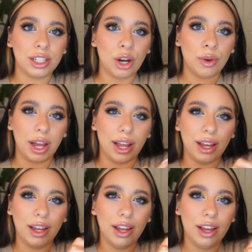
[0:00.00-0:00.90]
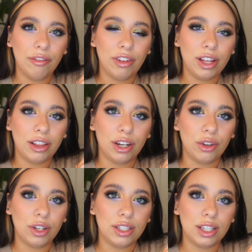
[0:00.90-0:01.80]
Okay, I feel like there you
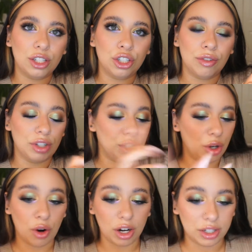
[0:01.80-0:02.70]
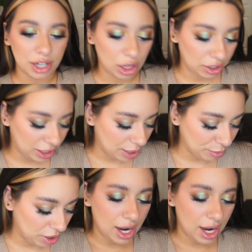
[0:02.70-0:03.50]
can see the shifts. It's so hard to tell on camera.